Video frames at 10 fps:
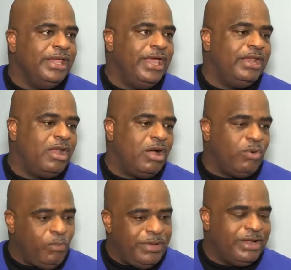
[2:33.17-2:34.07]
And
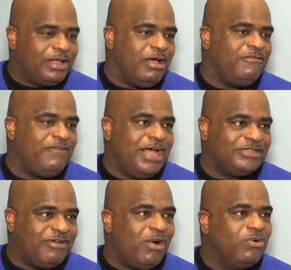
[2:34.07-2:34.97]
we'll be in the
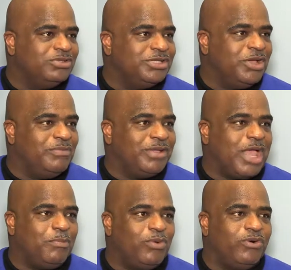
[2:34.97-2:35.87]
confines of our own gym in
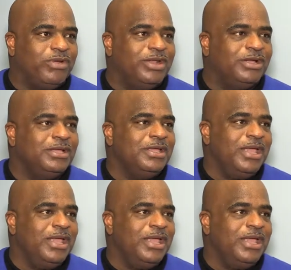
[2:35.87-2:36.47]
Capable Arena,